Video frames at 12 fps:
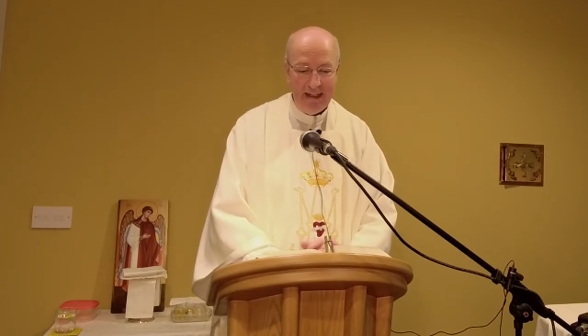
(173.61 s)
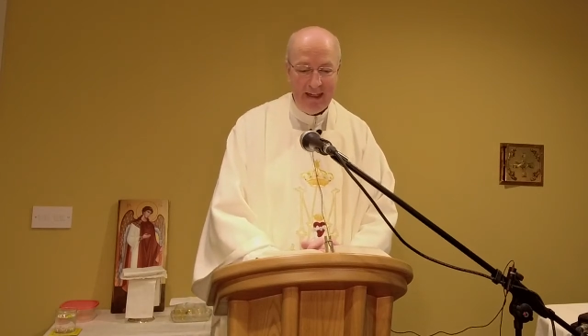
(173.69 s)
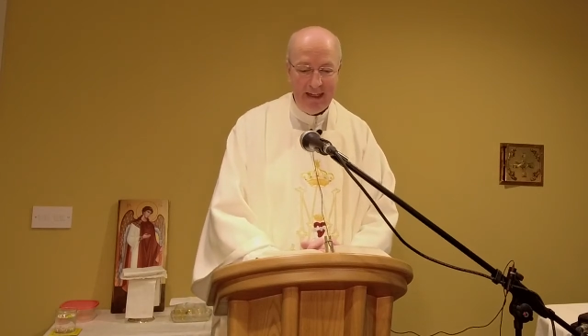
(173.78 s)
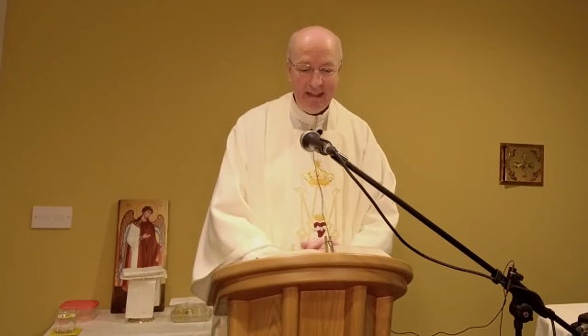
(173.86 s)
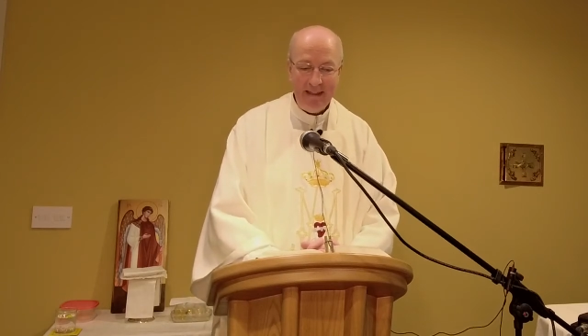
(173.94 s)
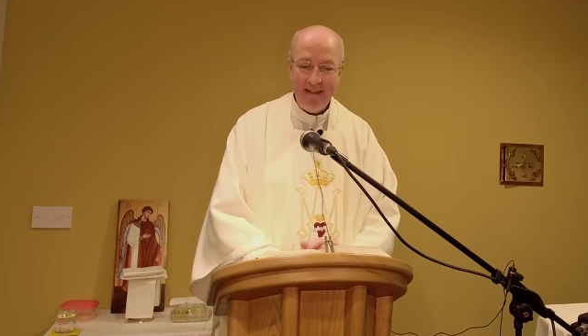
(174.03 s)

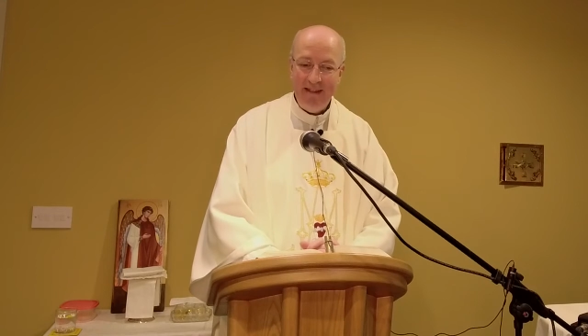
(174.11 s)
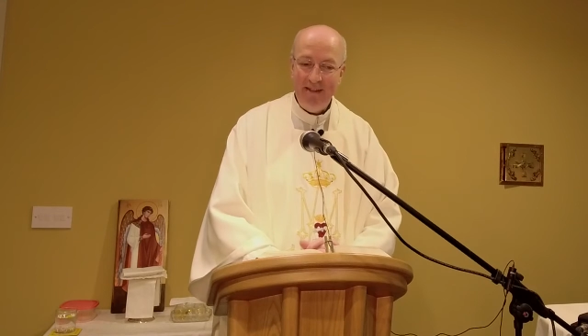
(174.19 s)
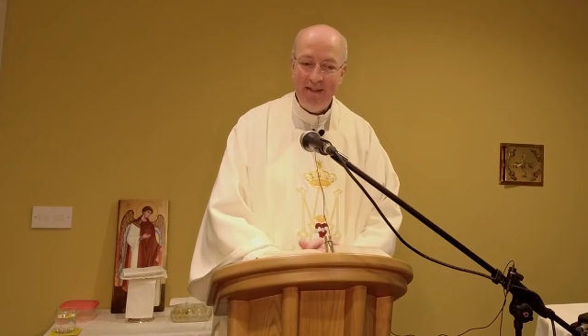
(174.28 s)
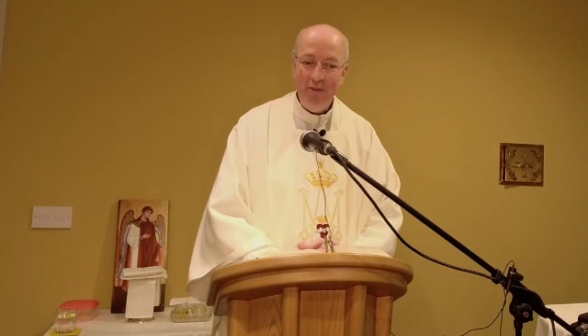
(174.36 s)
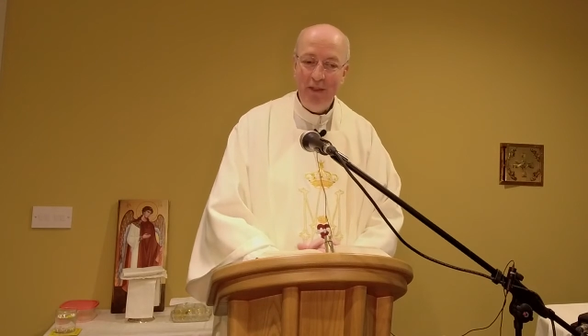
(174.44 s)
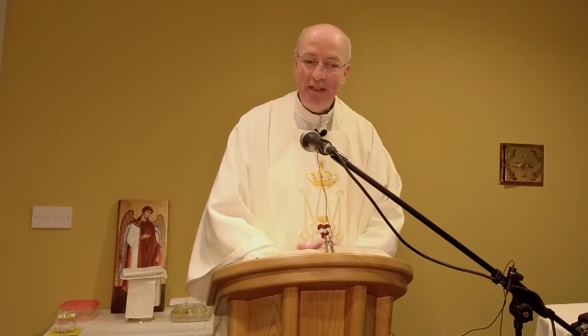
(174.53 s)
at
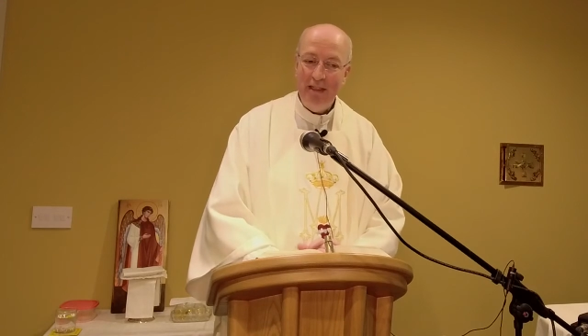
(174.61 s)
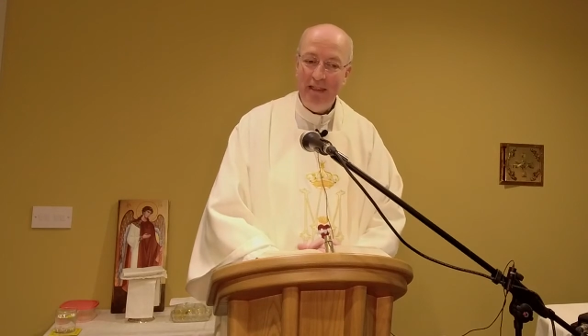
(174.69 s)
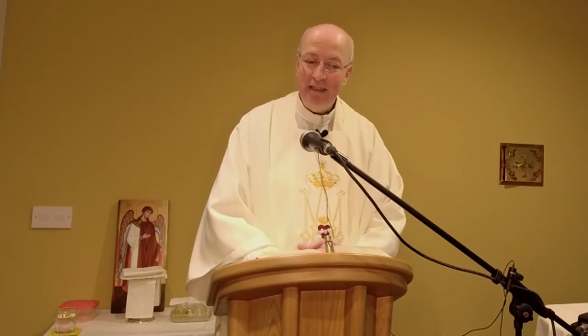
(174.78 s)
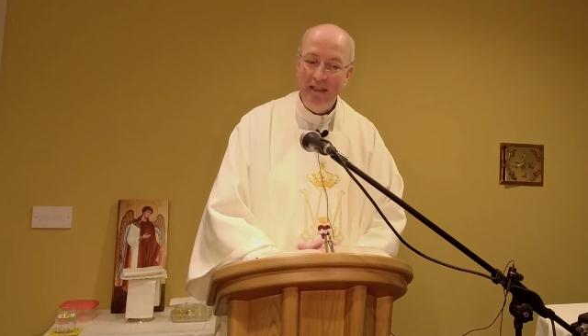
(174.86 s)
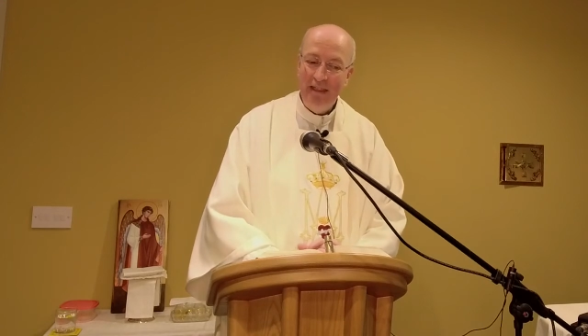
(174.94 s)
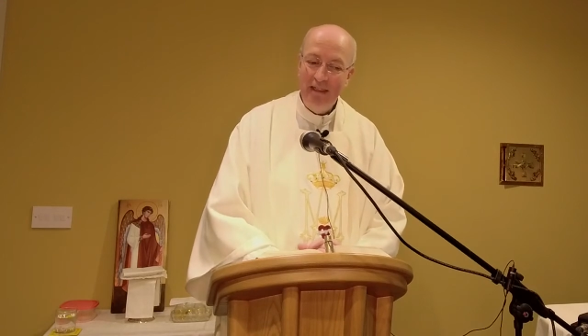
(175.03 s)
simply the
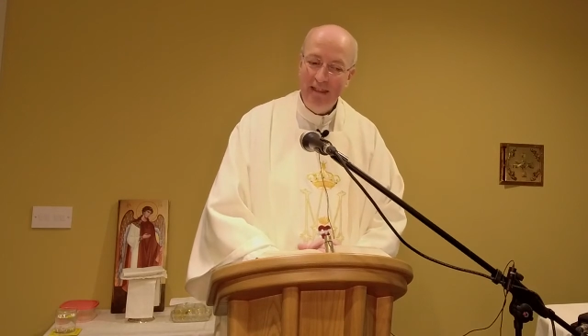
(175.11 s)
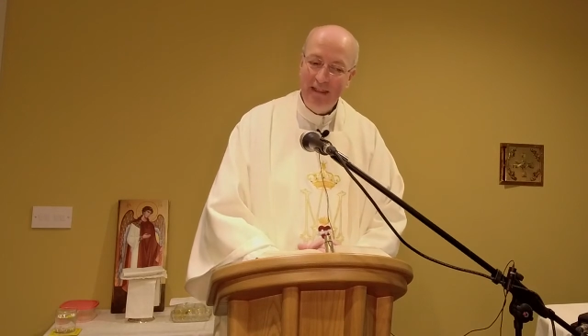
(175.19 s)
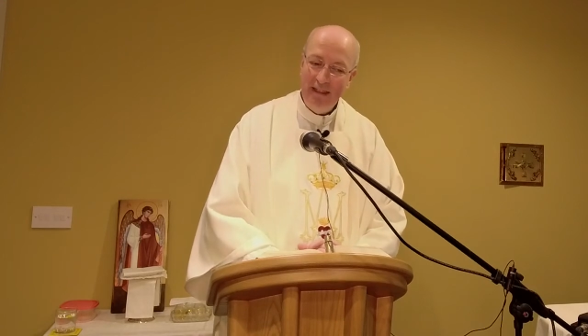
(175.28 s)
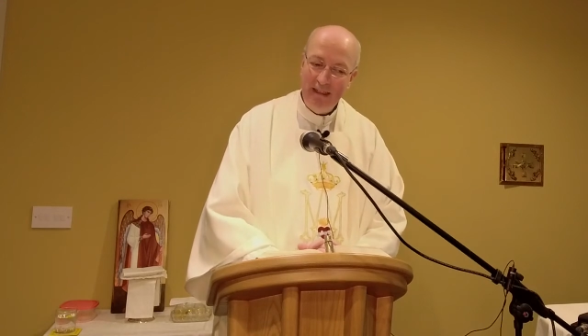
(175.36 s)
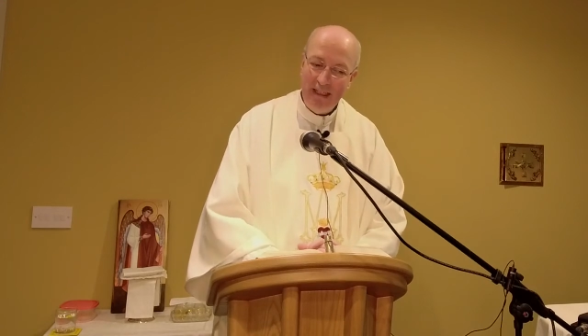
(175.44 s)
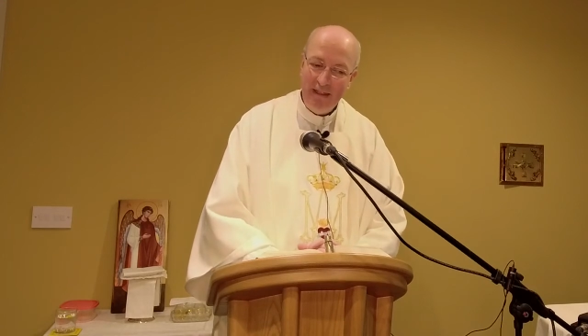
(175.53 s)

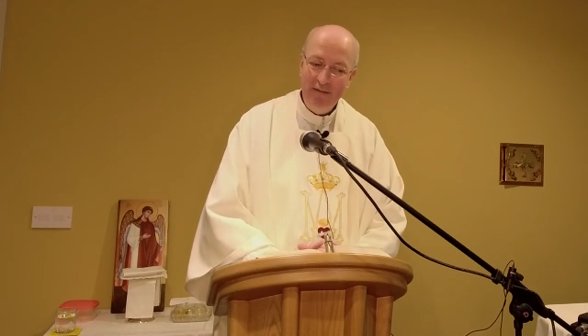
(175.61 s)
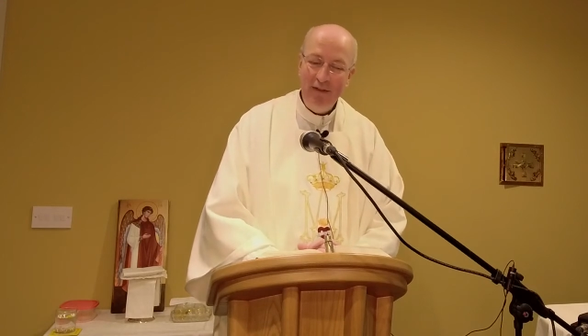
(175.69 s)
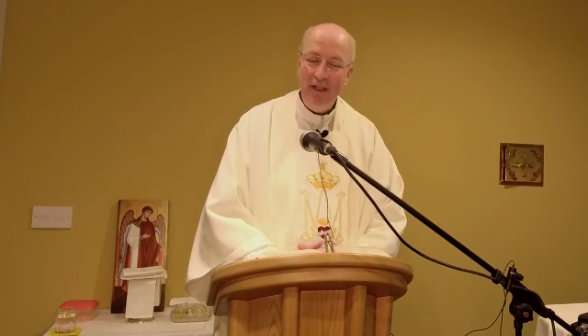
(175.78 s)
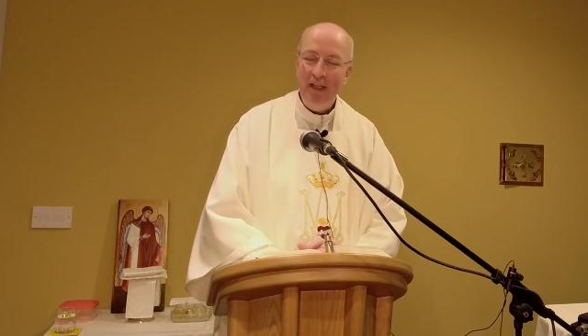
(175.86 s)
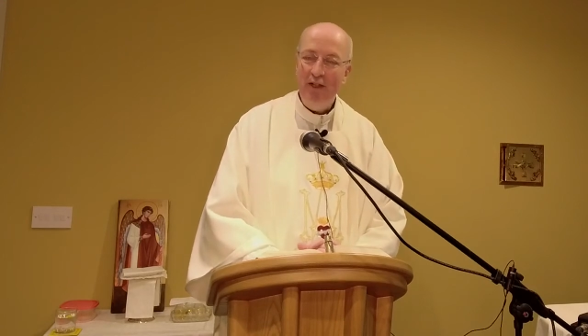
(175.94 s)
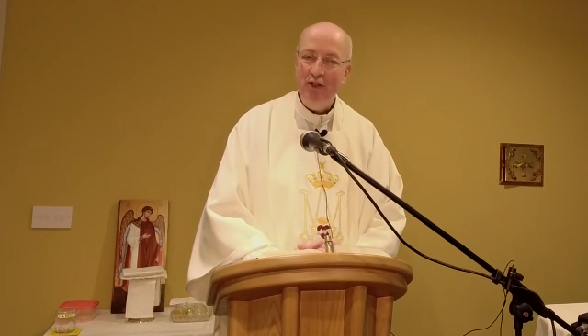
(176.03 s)

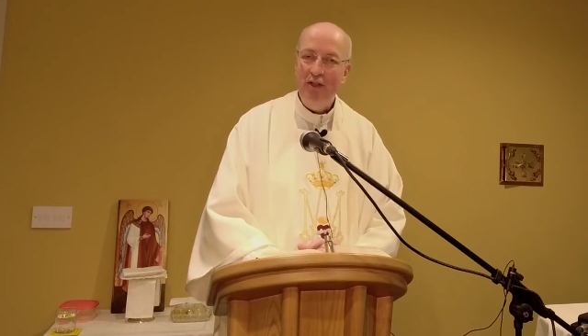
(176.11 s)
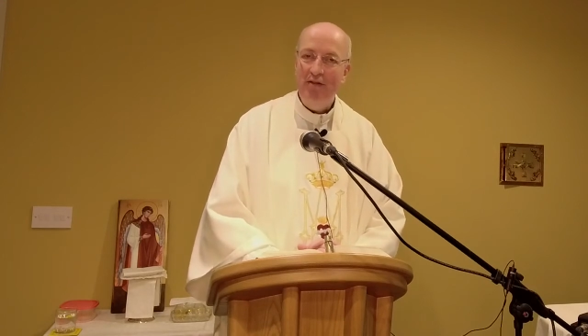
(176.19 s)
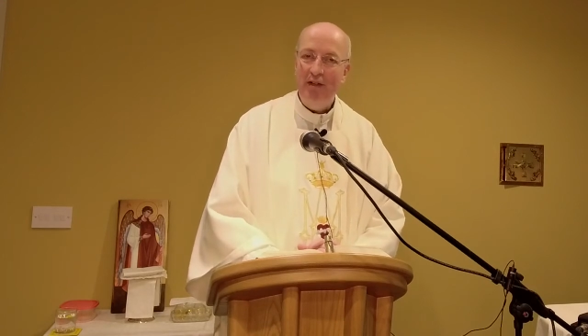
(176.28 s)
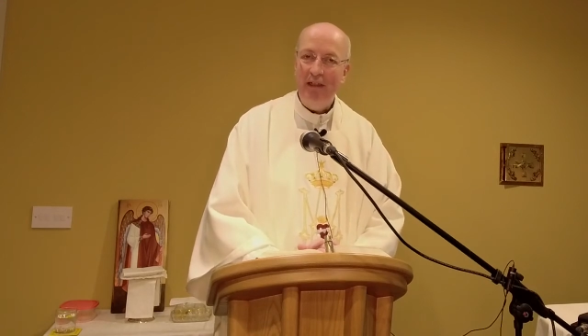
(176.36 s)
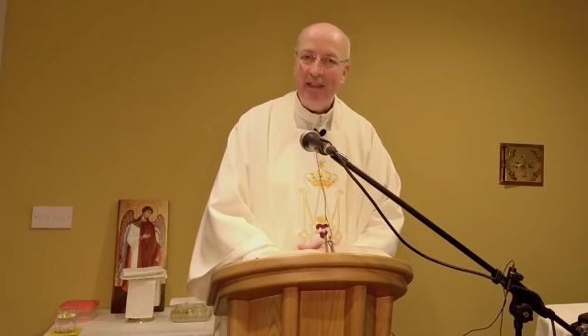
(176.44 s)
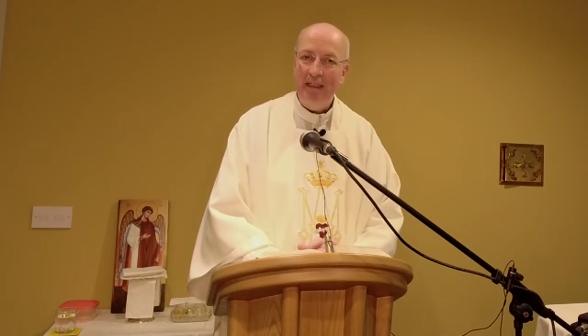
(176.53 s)
invitation of
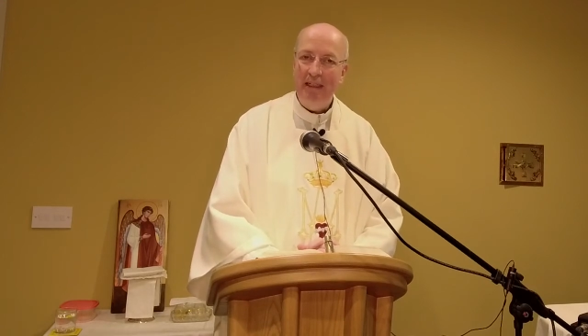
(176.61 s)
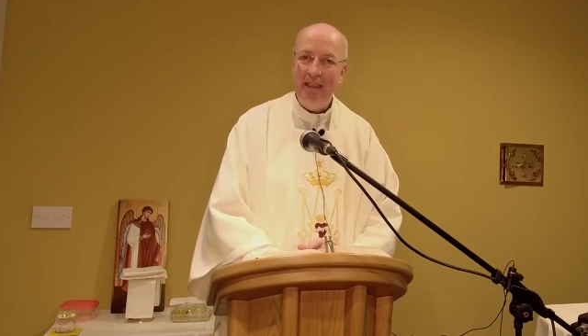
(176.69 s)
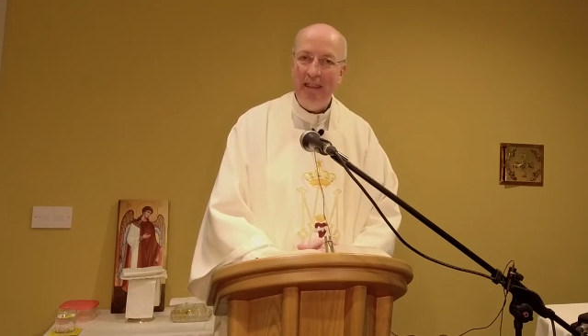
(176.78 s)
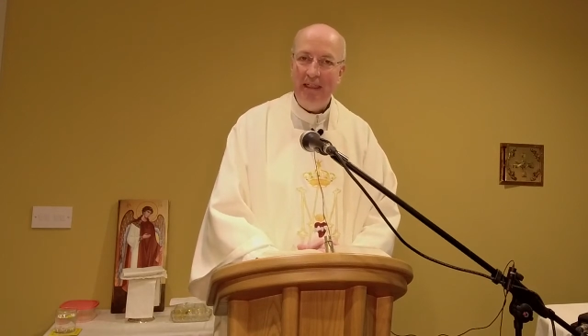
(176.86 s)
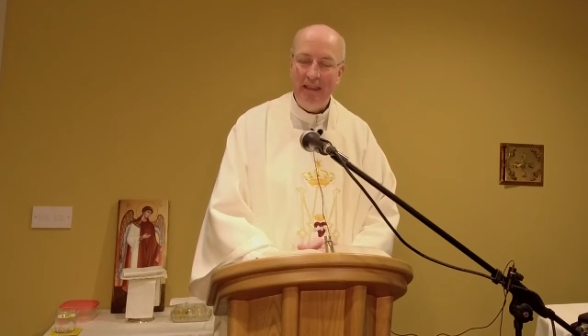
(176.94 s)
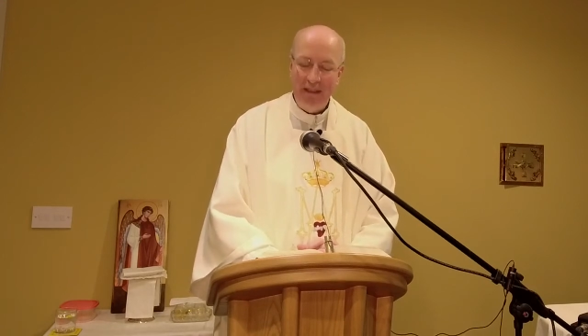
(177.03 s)
Our Lady
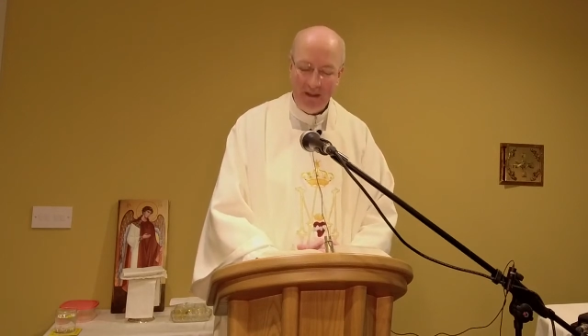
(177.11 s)
and the